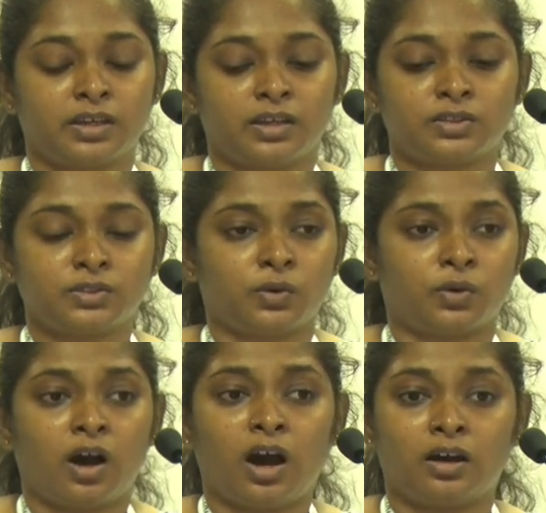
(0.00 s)
So
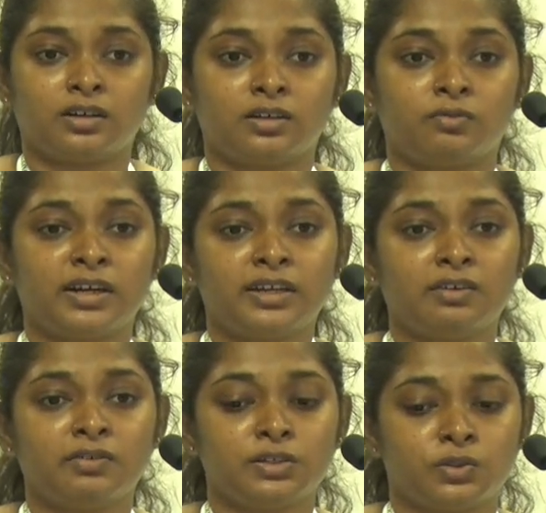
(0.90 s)
what can
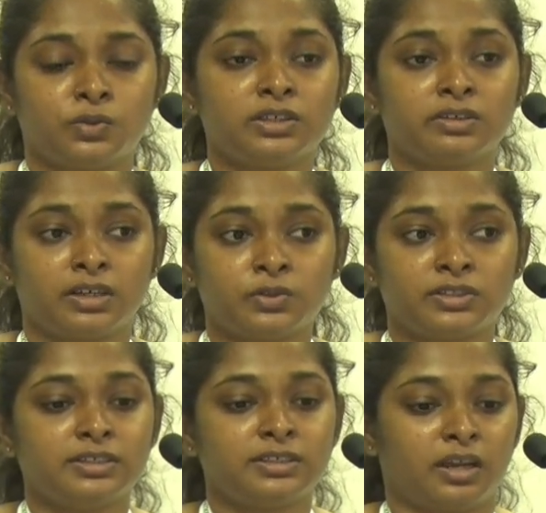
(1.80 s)
we do to reduce
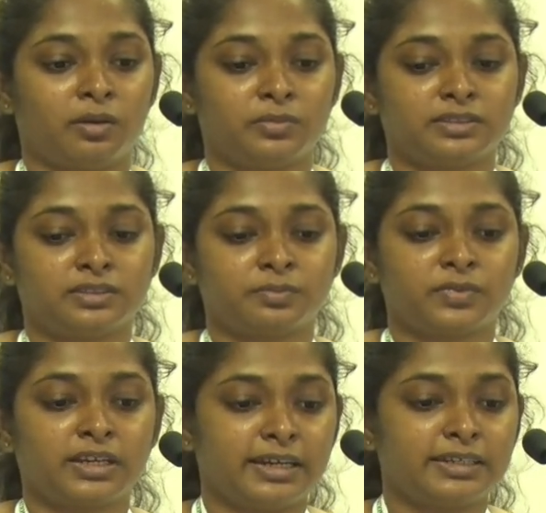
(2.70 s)
these numbers?
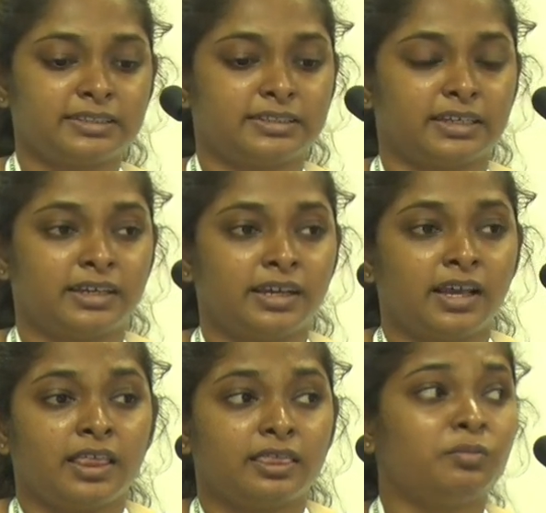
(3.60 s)
Let's see.
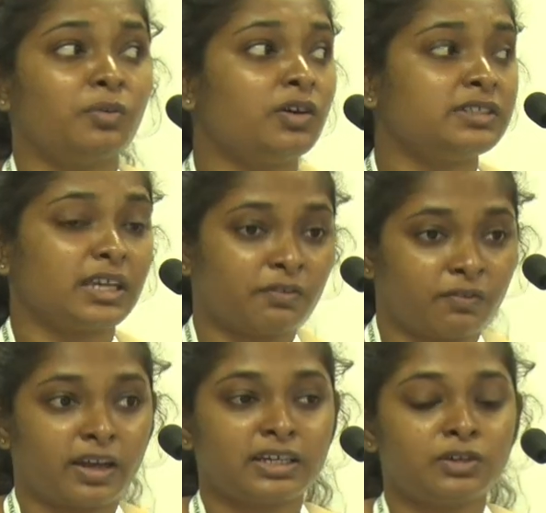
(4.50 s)
The most
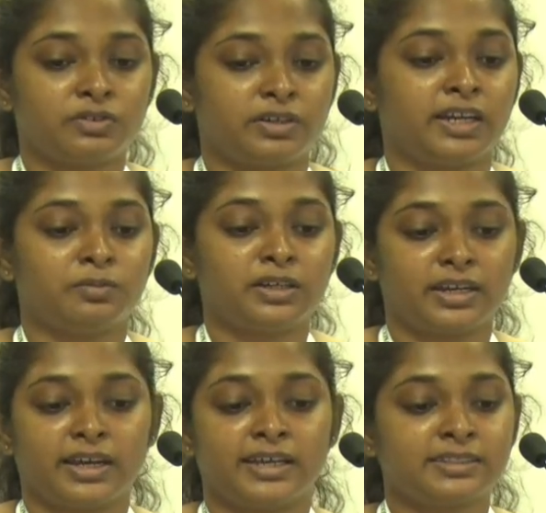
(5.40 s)
effective treatment
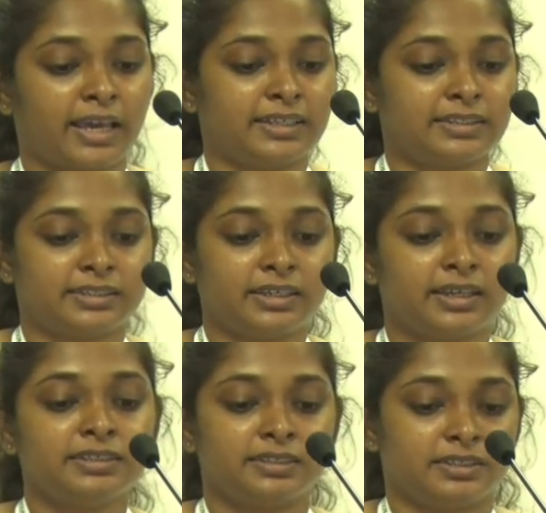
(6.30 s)
against cancer
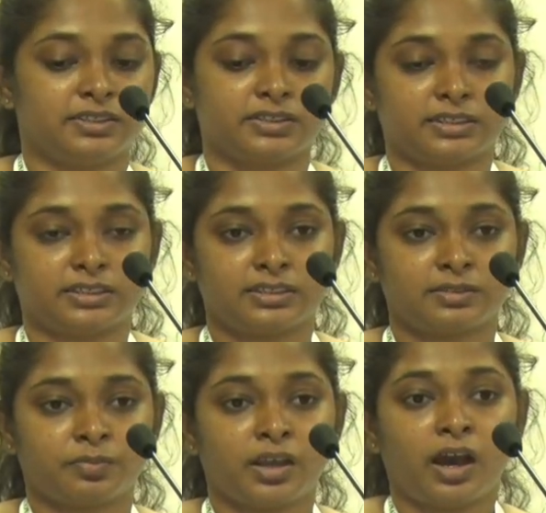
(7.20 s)
is surgeries.
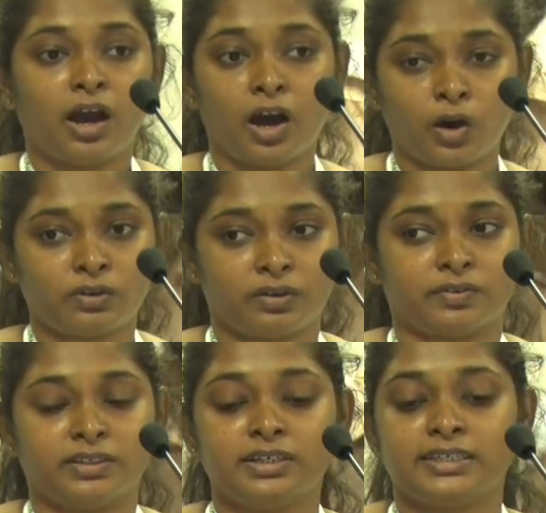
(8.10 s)

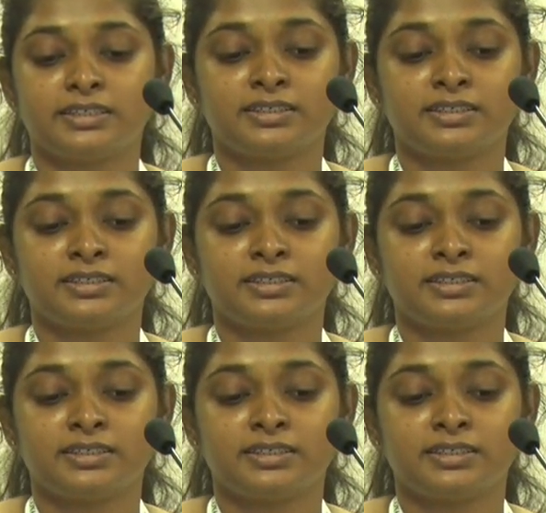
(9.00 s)
However, it is